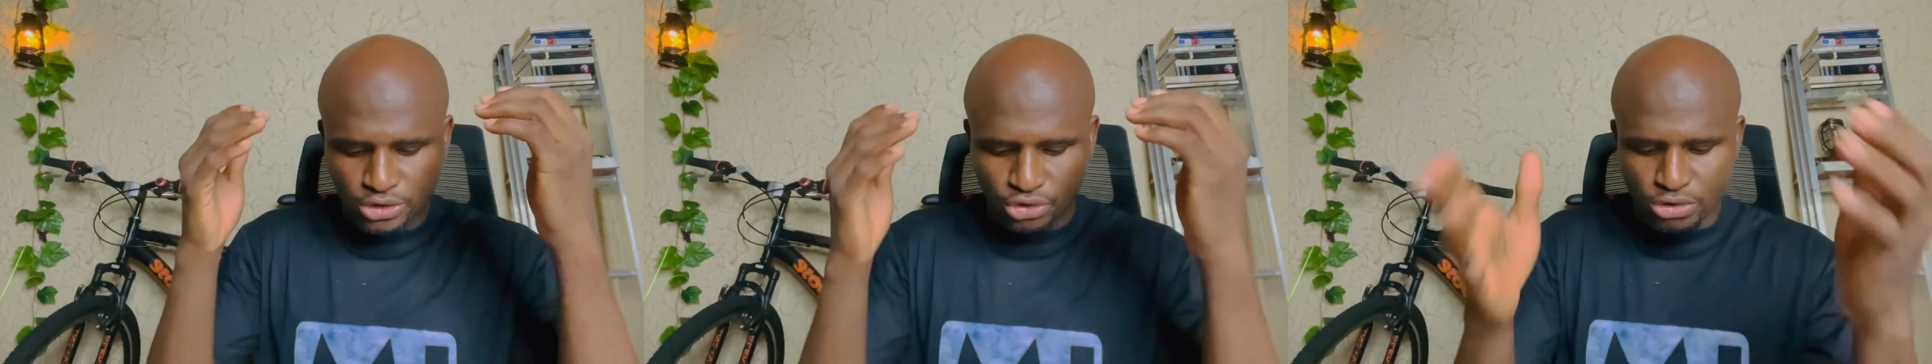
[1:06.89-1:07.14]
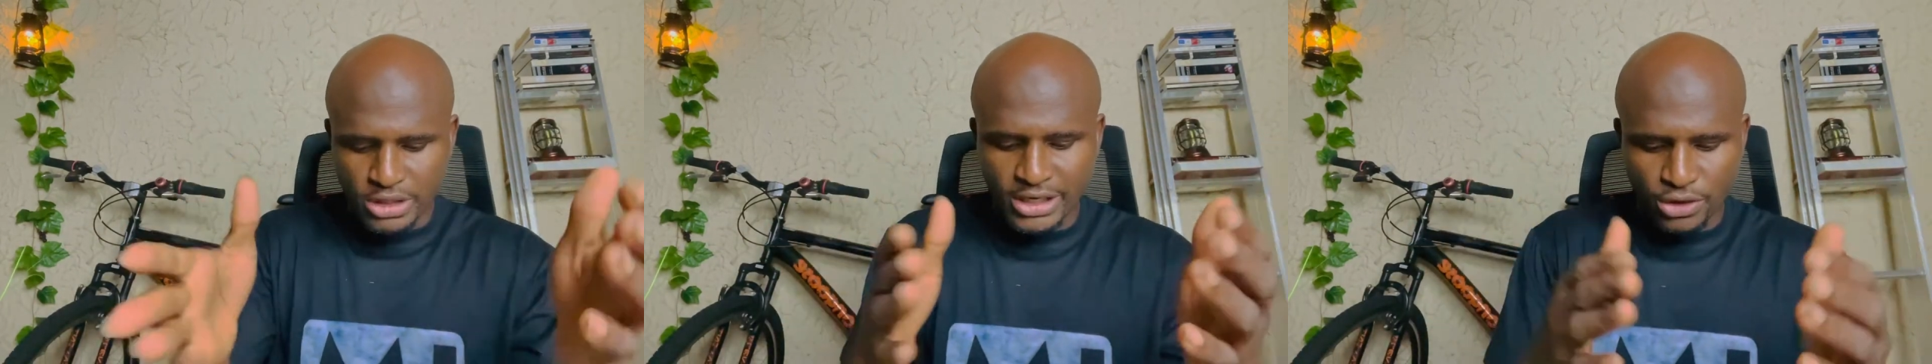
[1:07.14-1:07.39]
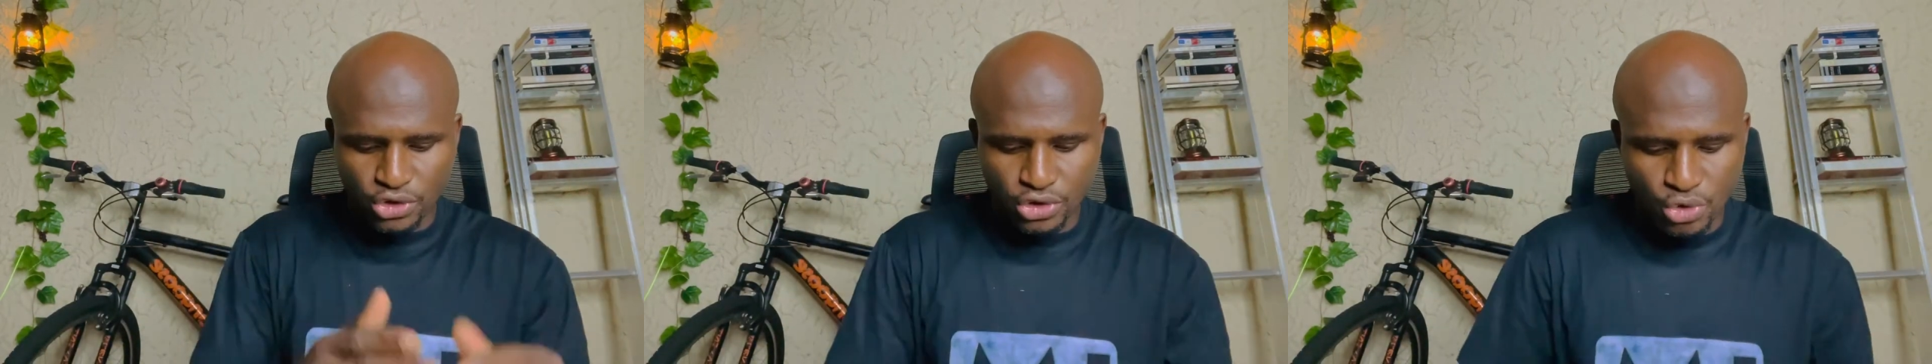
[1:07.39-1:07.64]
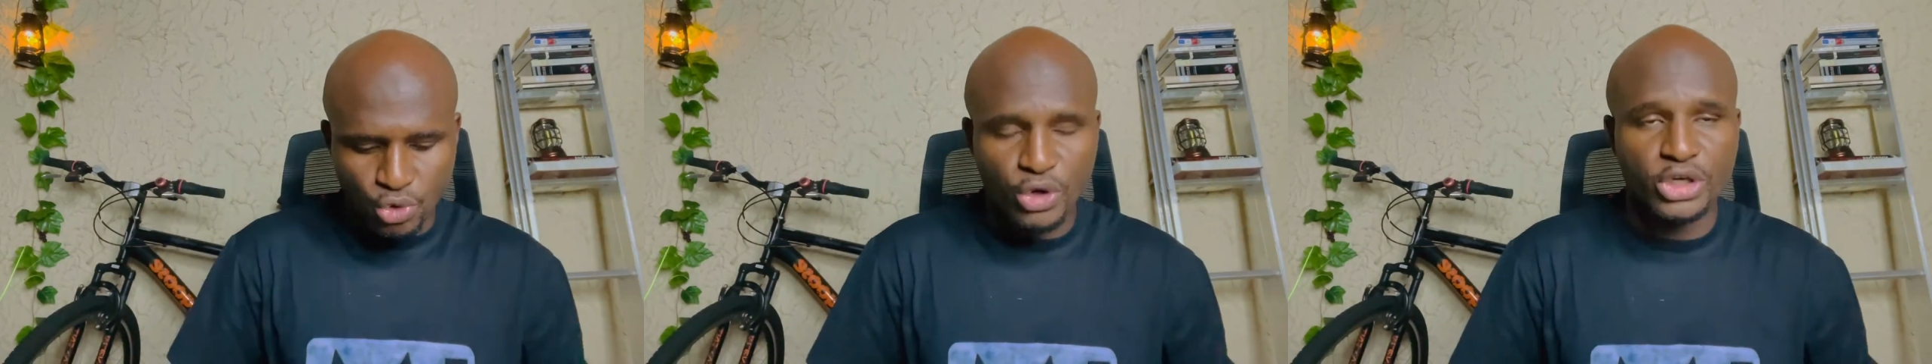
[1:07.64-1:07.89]
You can
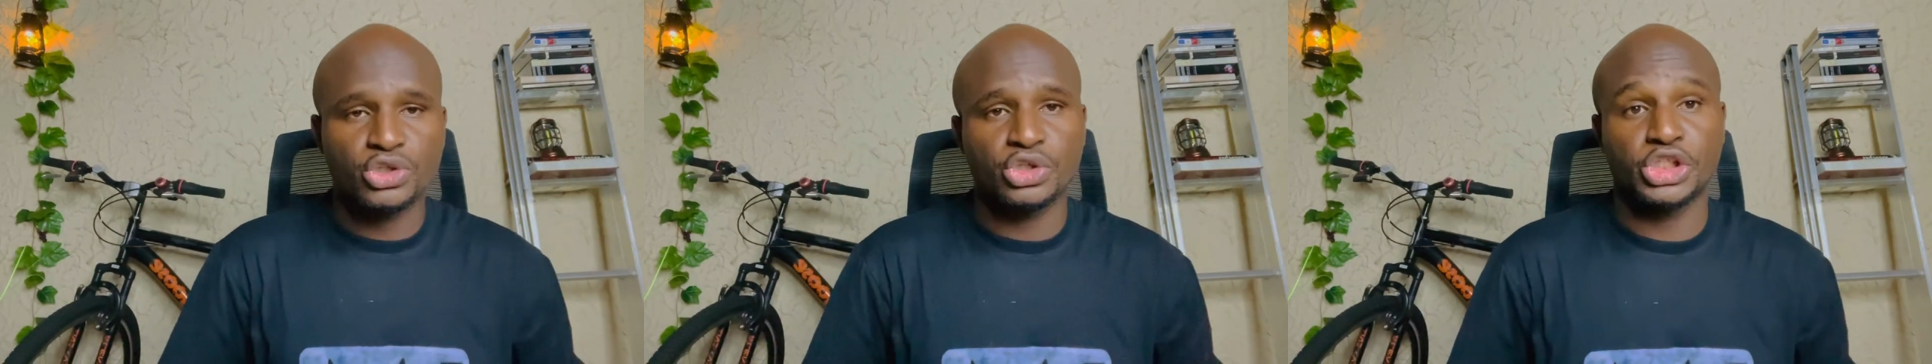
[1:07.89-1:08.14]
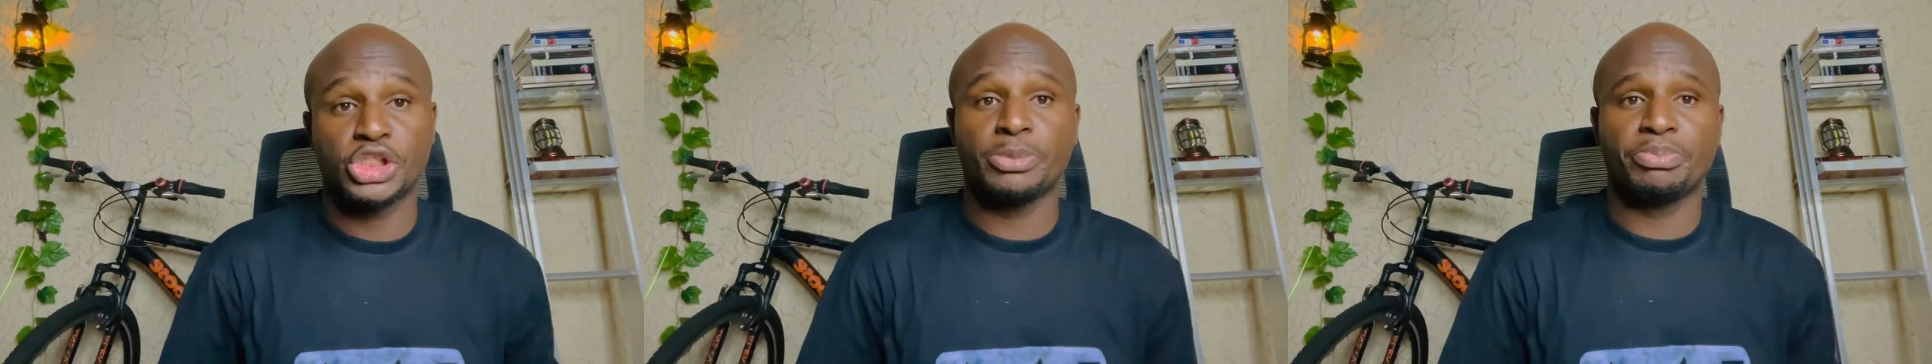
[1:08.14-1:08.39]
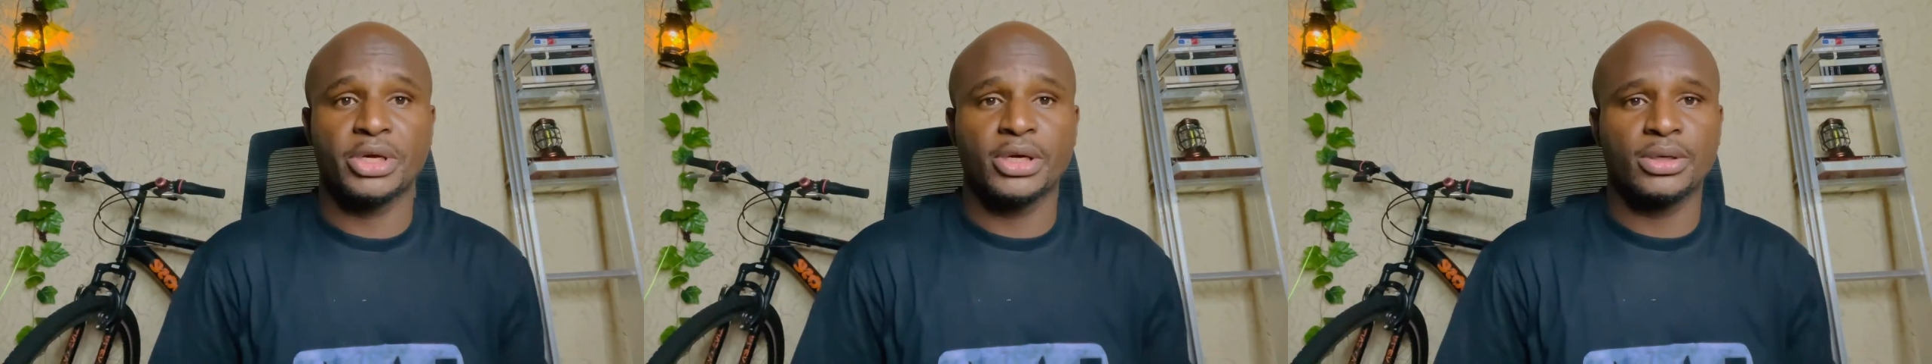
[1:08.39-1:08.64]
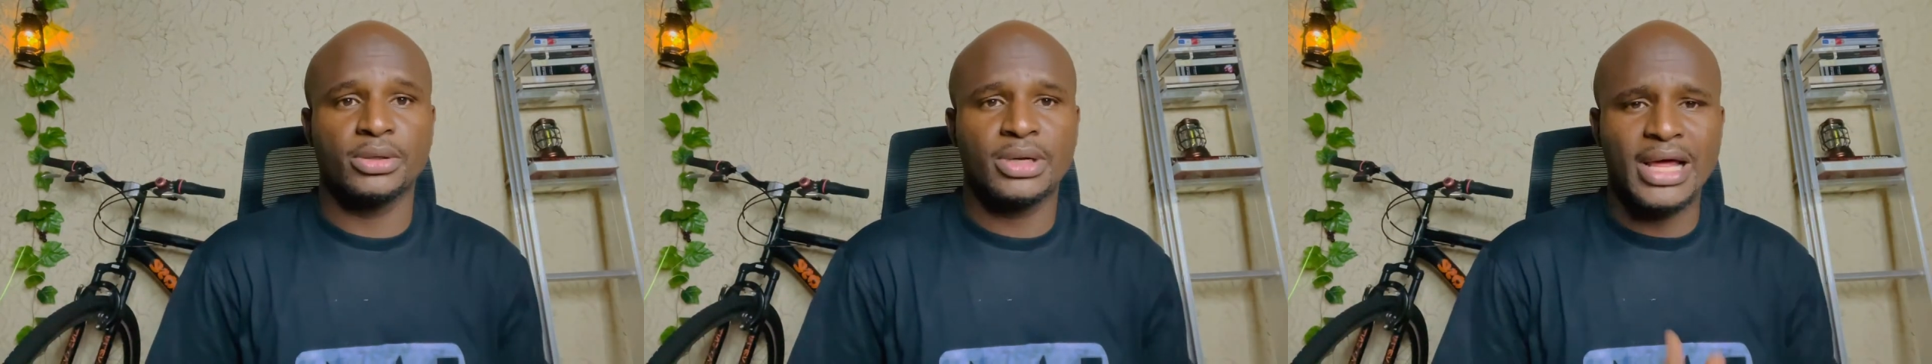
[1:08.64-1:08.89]
also go into
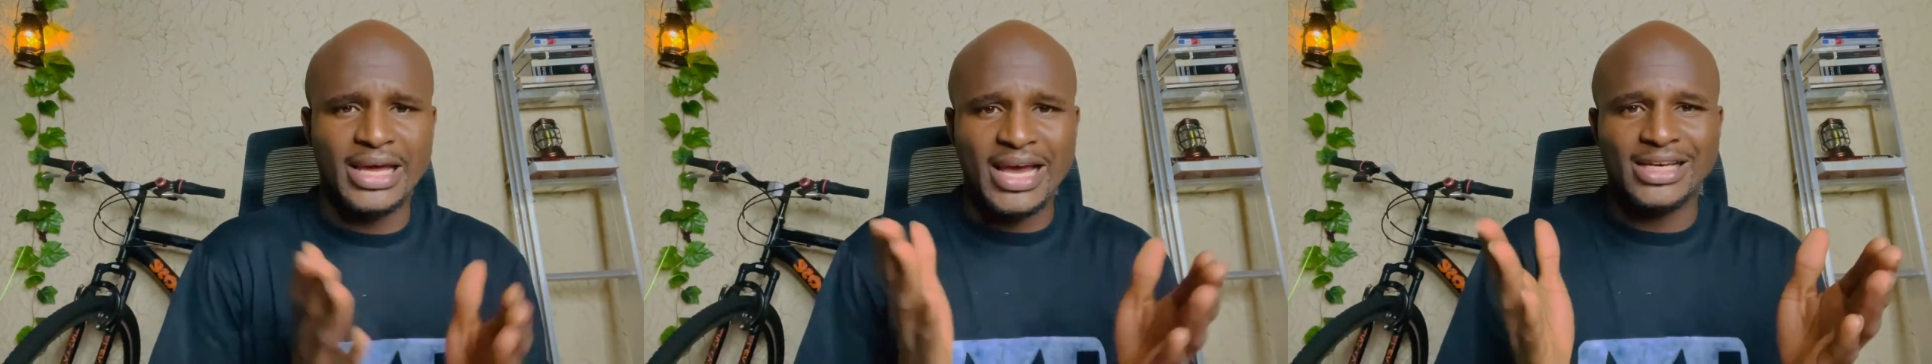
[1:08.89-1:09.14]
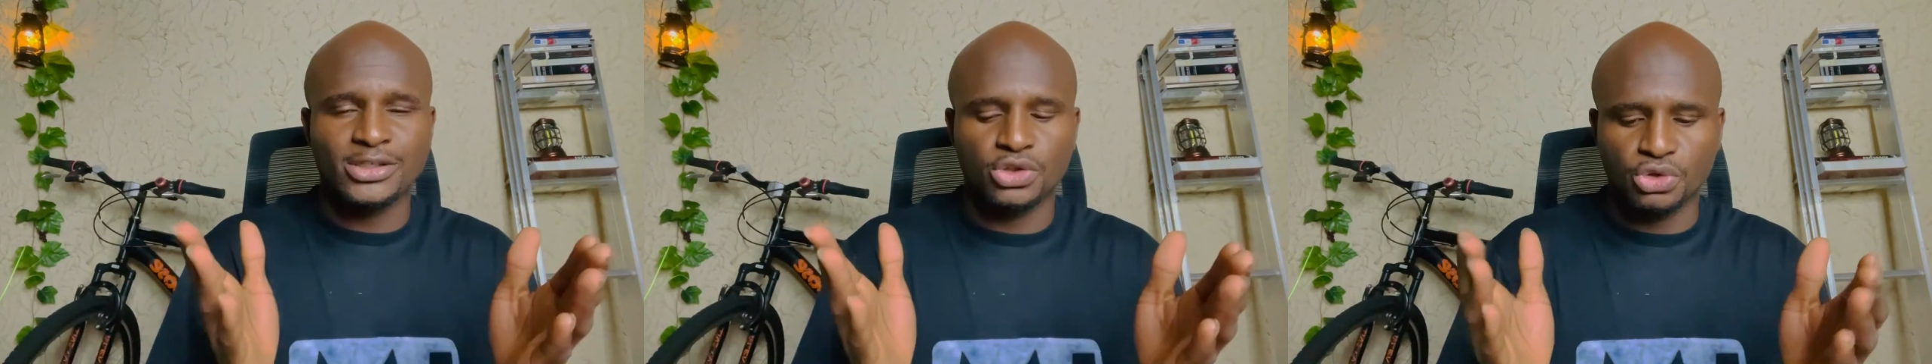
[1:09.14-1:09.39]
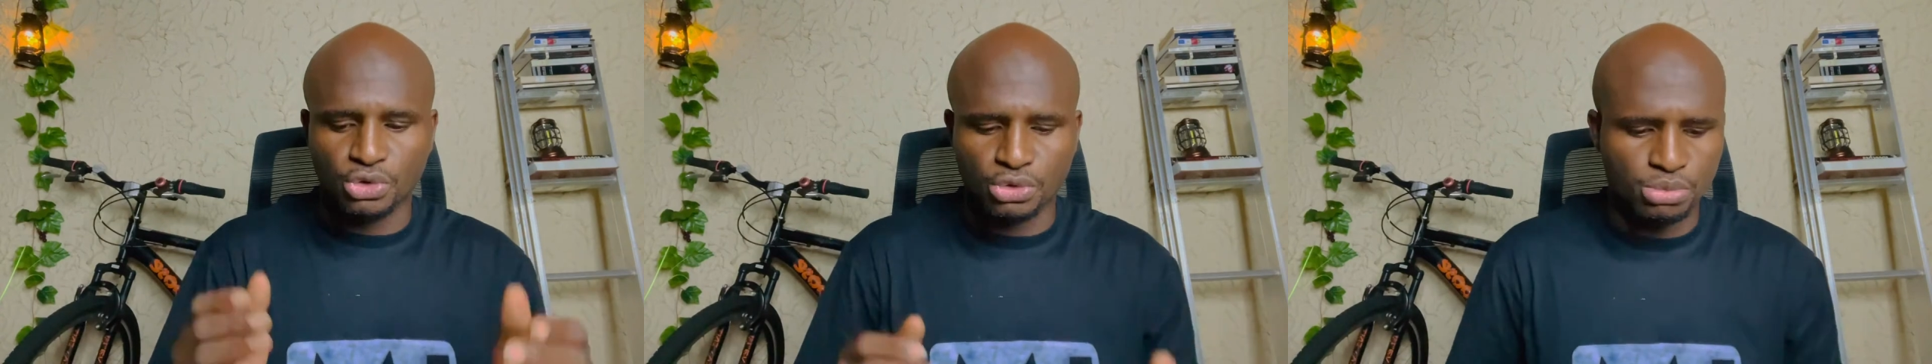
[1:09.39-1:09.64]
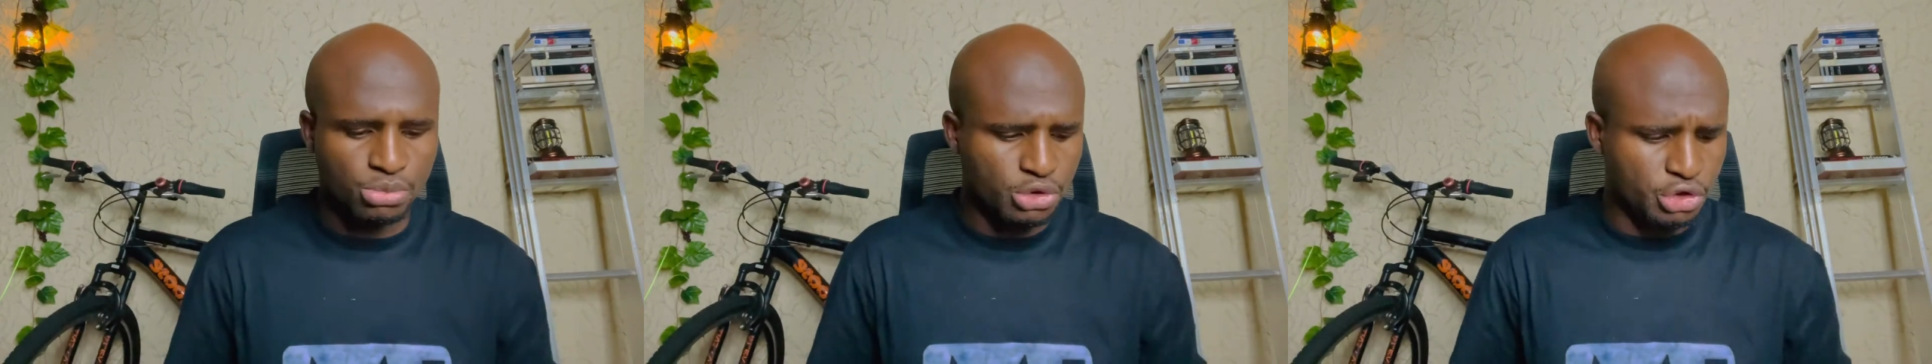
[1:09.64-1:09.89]
shipping like I do.